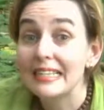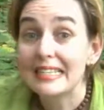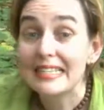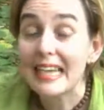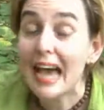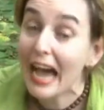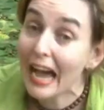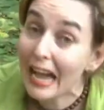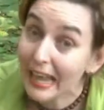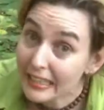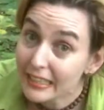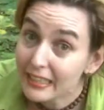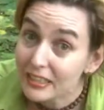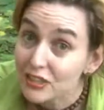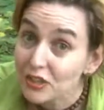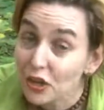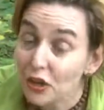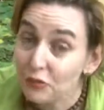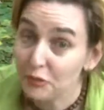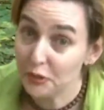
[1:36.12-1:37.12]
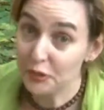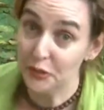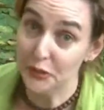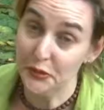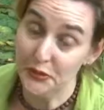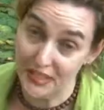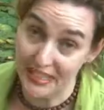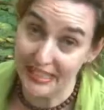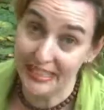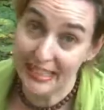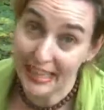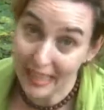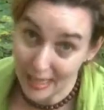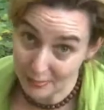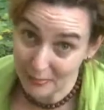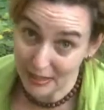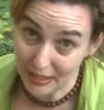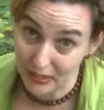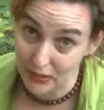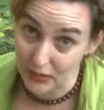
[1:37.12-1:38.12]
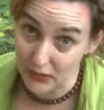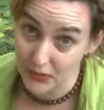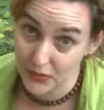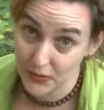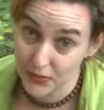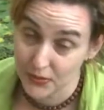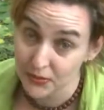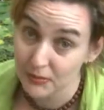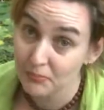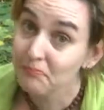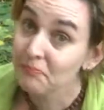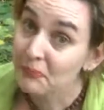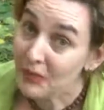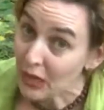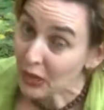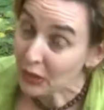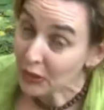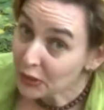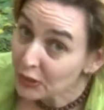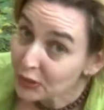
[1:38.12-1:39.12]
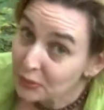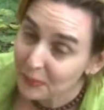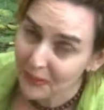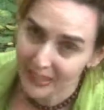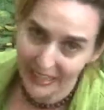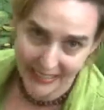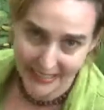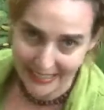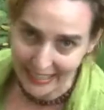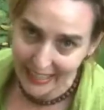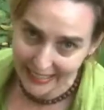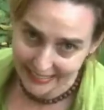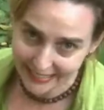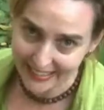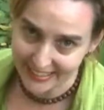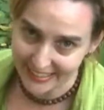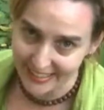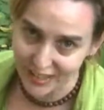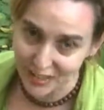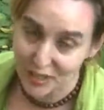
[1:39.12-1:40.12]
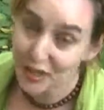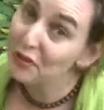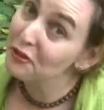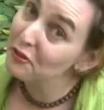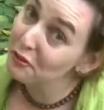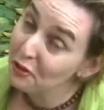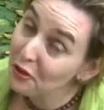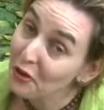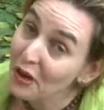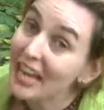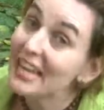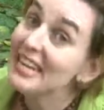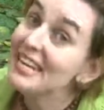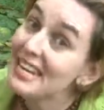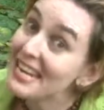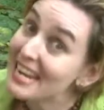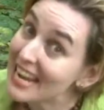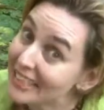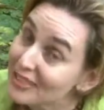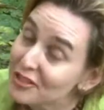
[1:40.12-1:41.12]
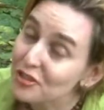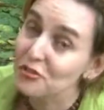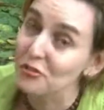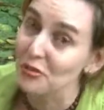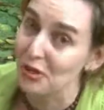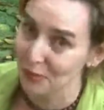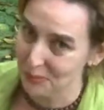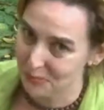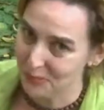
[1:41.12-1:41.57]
tired of using chemicals could be a candidate for a natural